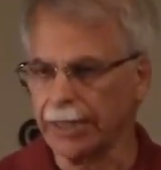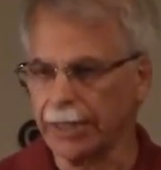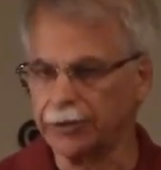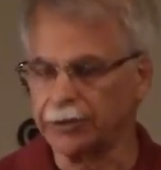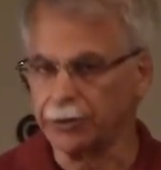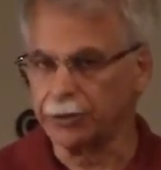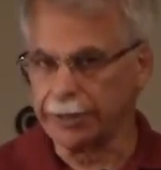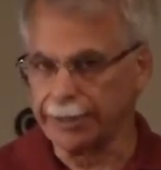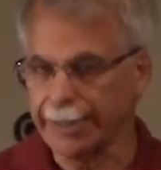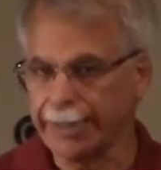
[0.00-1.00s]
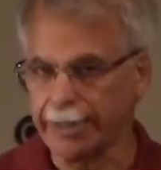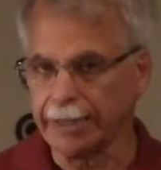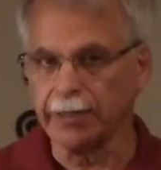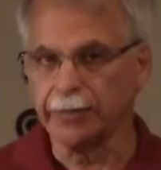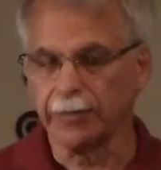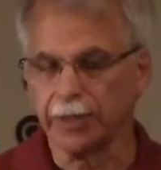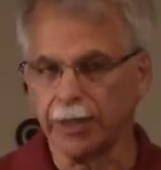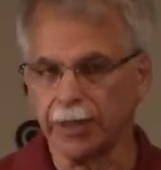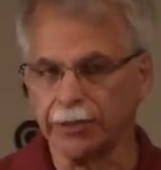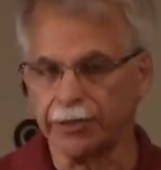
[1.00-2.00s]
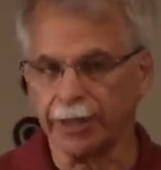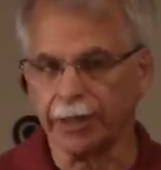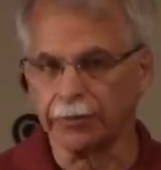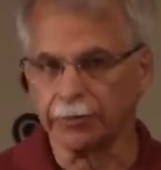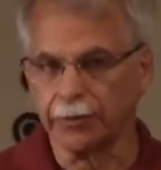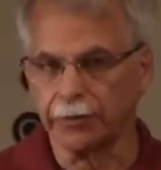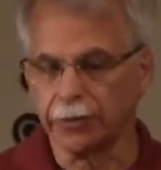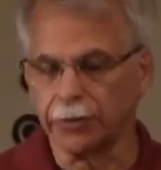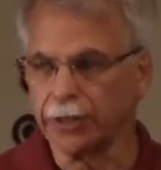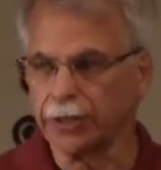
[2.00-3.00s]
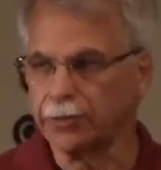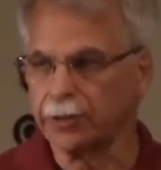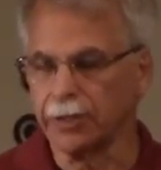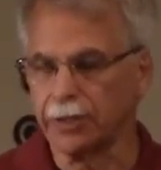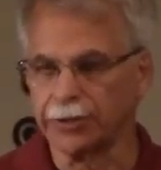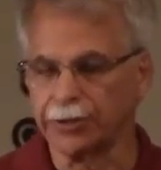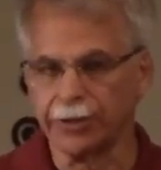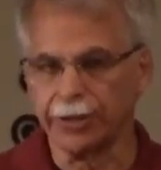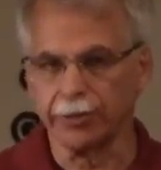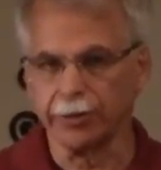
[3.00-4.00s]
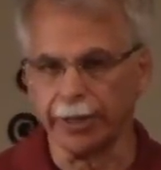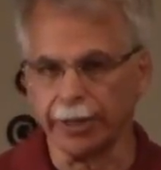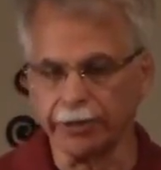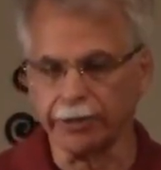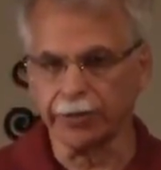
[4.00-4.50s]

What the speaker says: And so today, it is now over 23 years since Heather died,